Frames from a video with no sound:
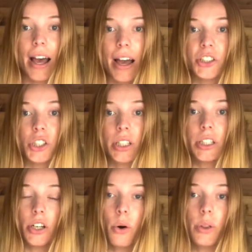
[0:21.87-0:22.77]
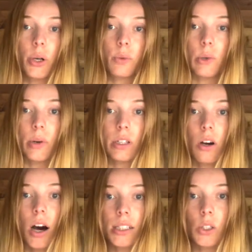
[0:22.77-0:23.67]
actually know that it was going to
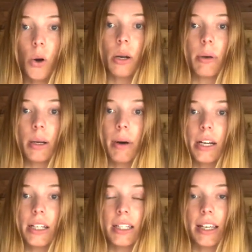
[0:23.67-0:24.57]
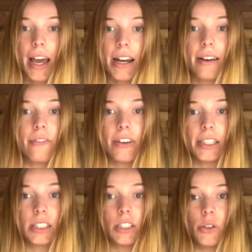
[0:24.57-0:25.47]
cost quite a bit of money to get it
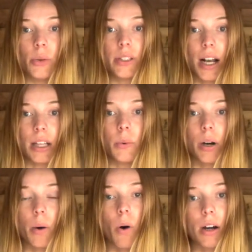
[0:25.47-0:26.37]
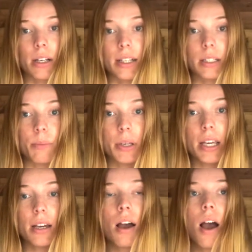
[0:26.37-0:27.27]
fixed to exactly where I wanted it to
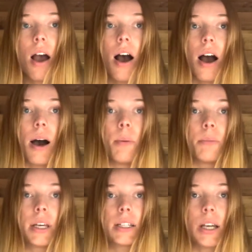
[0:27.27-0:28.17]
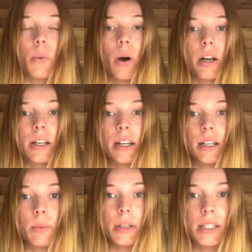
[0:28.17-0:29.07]
be, because I wanted it
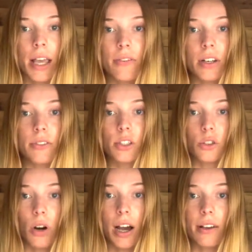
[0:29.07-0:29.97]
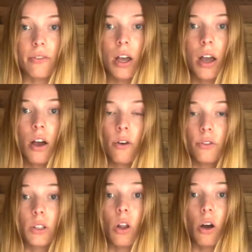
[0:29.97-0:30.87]
to be safe enough to drive
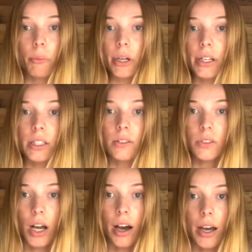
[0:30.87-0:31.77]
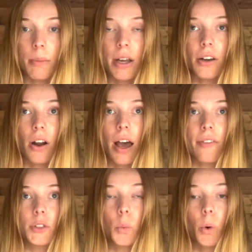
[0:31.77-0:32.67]
for long periods of time and not have
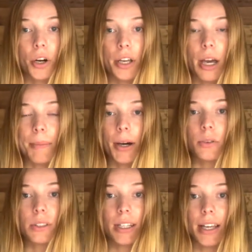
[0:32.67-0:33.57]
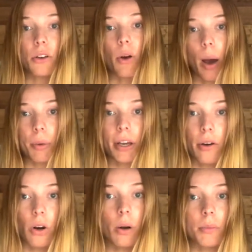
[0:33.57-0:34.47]
to worry about it crapping
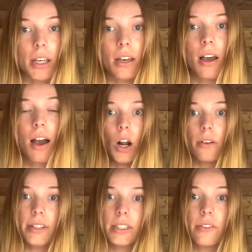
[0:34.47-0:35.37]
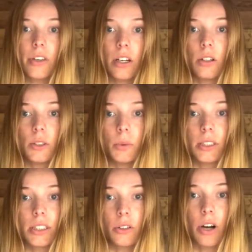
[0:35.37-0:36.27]
out on me. Obviously, vehicles will
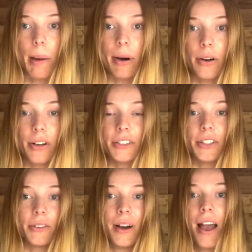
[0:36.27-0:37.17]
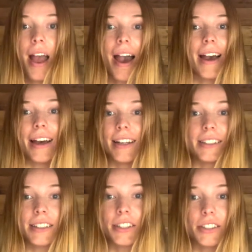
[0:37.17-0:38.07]
still crap out on you,
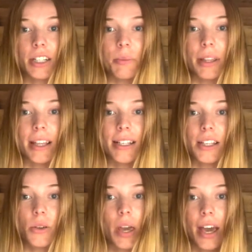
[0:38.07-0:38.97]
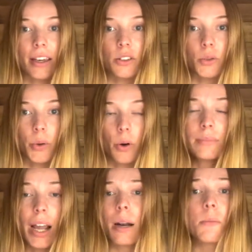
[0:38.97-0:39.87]
and there's going to be things that you can't control.
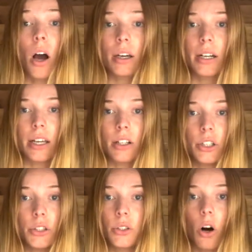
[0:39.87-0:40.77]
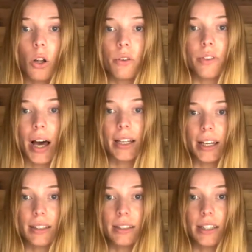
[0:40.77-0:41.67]
And I'm not going to include all of that,
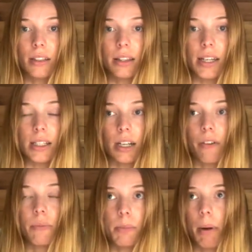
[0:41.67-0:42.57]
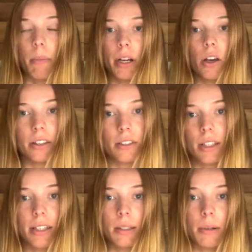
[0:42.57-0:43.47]
like, little things that I've spent money on. There's,
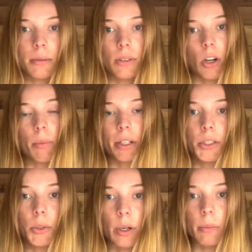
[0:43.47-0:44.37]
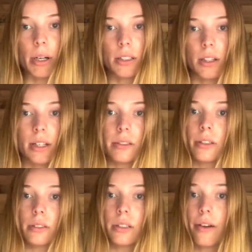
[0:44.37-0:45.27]
like, sometimes I drop, like, 200 bucks on it.
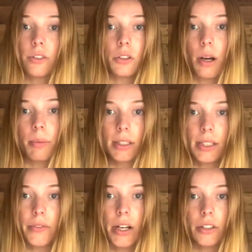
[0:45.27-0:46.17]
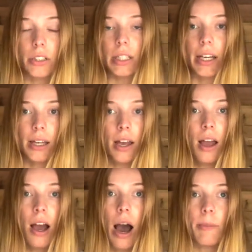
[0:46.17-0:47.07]
Sometimes I'd have to drop, like, 700. Like,
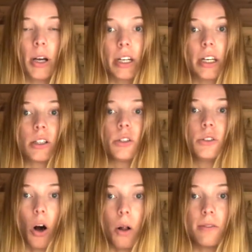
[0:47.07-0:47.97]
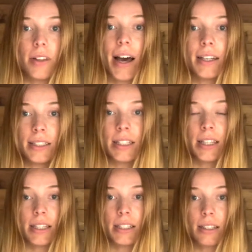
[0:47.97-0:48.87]
I'm not going to include all of that into
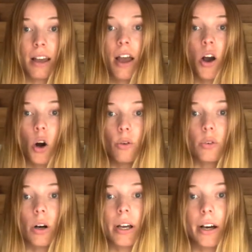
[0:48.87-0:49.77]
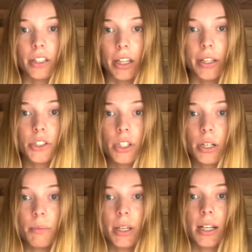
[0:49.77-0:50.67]
this overall
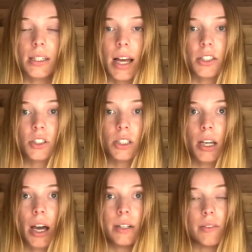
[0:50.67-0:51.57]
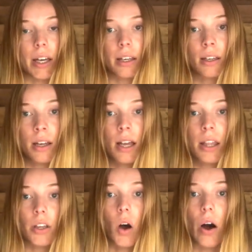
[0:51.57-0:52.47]
calculation because that's just kind of, like,
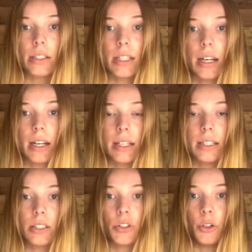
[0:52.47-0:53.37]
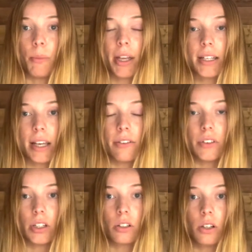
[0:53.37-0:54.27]
the cost that it is to maintain a
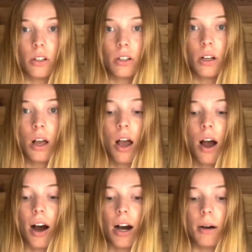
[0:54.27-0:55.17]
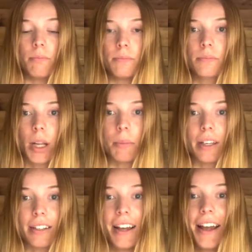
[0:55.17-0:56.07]
vehicle.
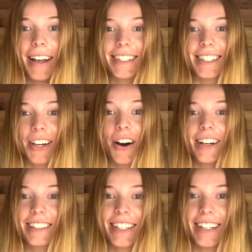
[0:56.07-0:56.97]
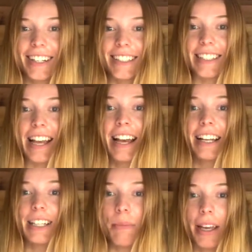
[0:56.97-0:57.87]
It's the cost that it is
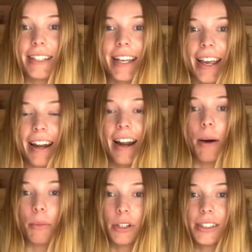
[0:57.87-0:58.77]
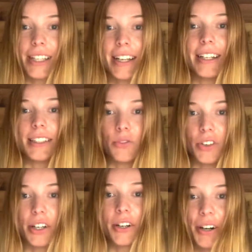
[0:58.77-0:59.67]
to maintain a Mercedes
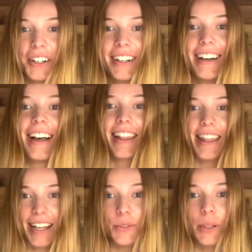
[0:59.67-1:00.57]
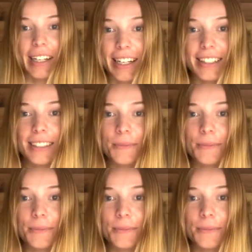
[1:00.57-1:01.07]
vehicle. That's what it is.